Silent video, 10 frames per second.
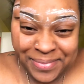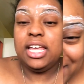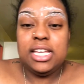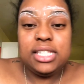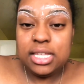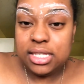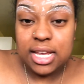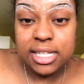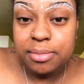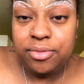It says
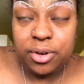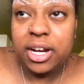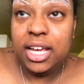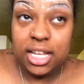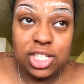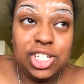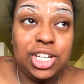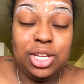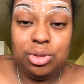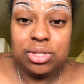test before each
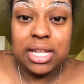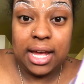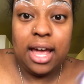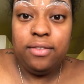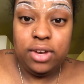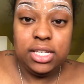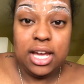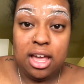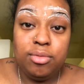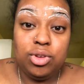use. Like, every
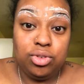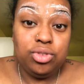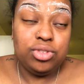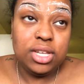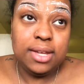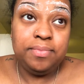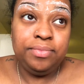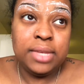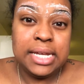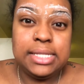time you use it,
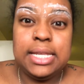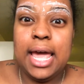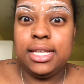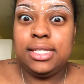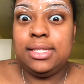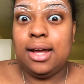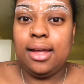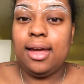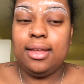test again.